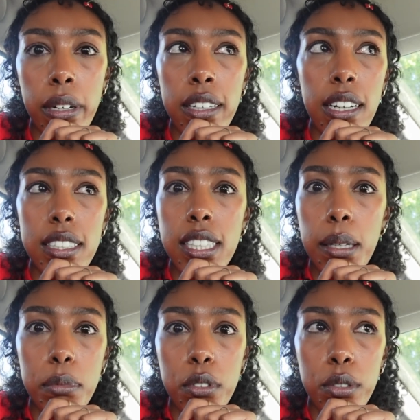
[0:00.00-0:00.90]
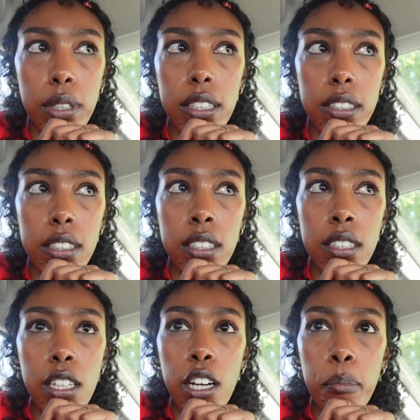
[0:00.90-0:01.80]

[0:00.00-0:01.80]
I can attempt to at least.